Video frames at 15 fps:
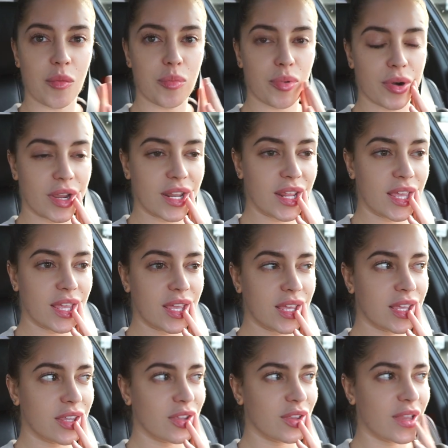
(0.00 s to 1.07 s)
pretty,
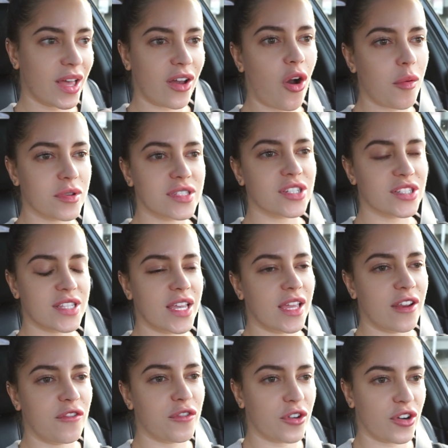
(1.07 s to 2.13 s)
you like almost start
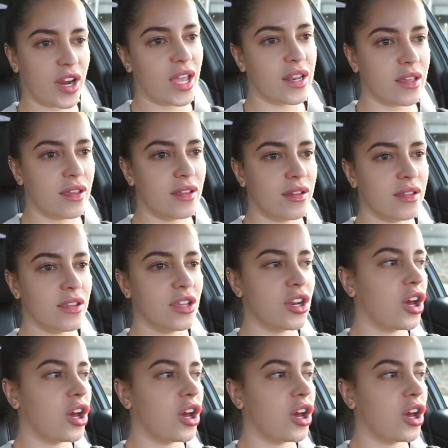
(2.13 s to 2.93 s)
taking it for granted, you